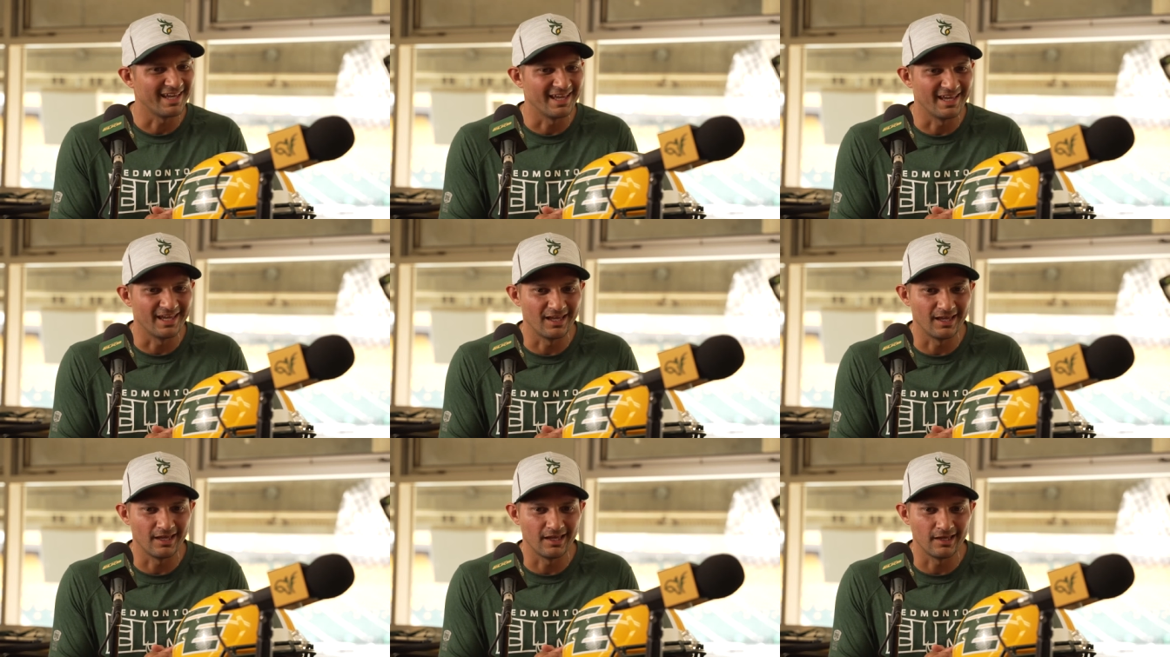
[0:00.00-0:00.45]

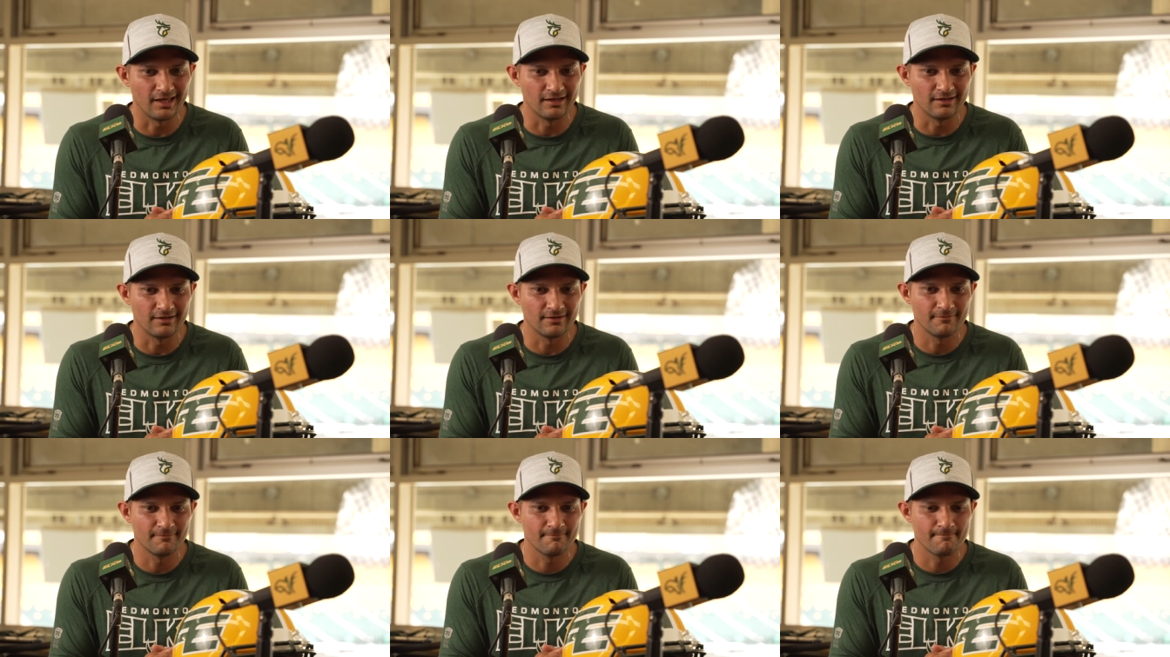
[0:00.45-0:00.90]

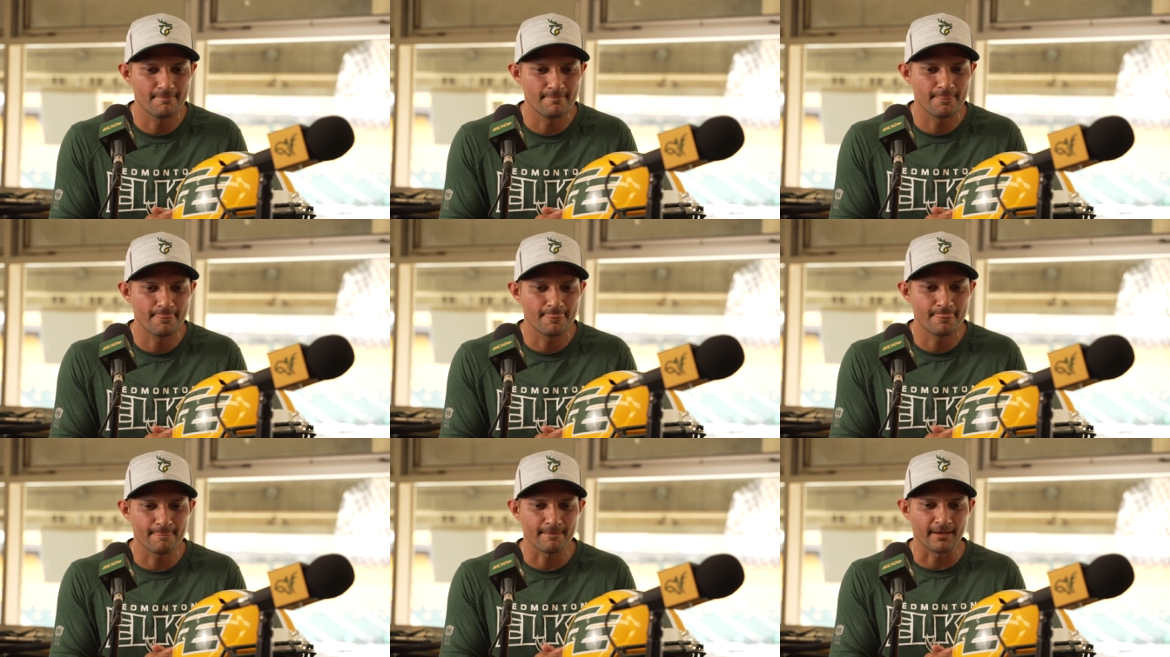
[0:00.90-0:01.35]
And
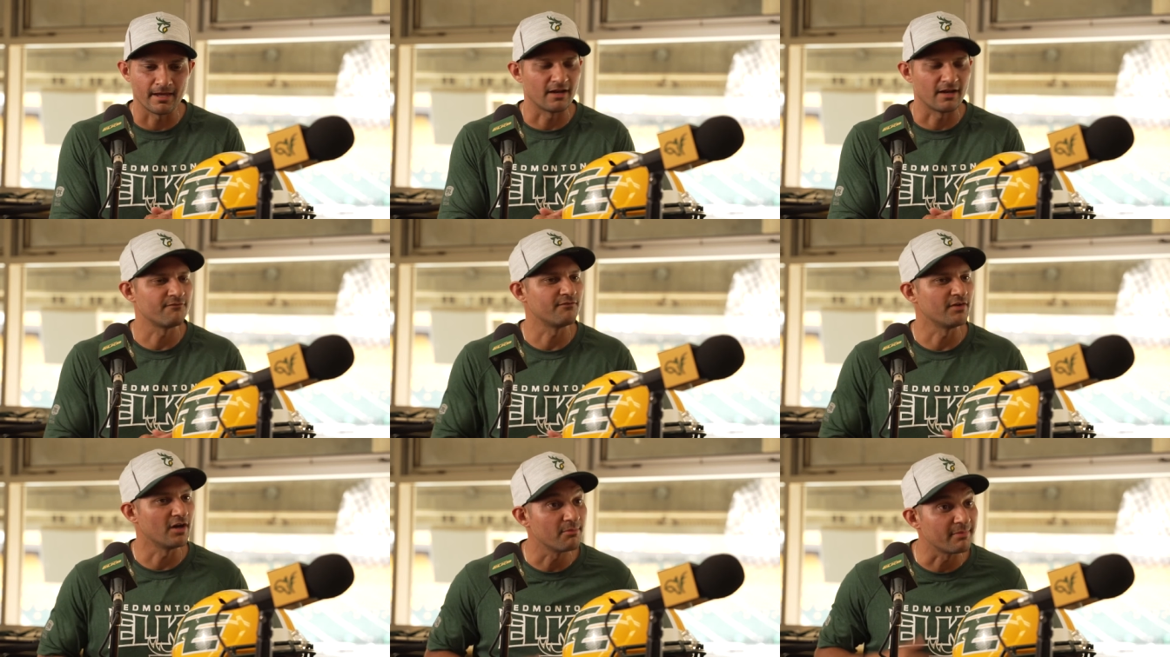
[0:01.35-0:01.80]

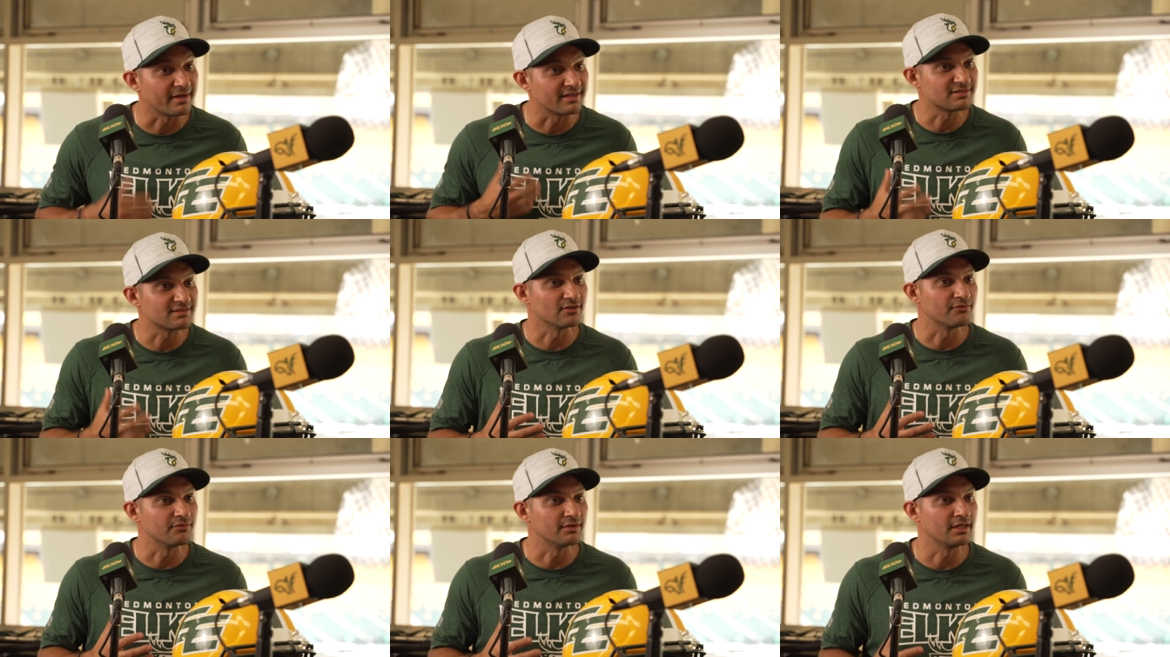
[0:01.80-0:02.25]
I found
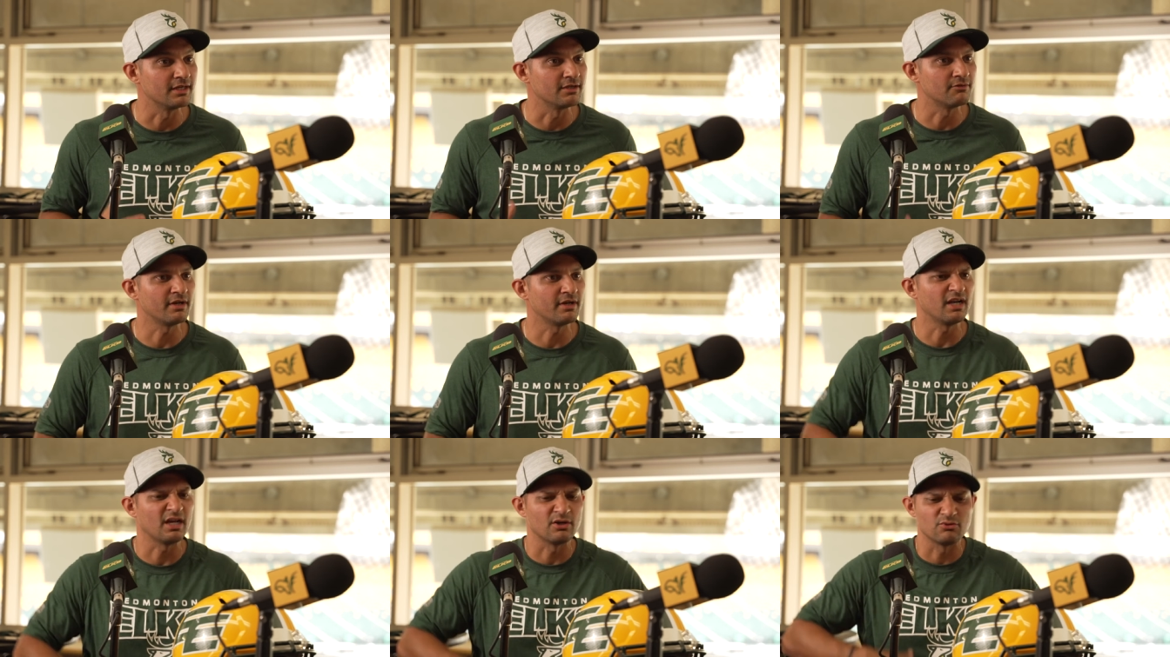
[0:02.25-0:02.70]
myself again, right?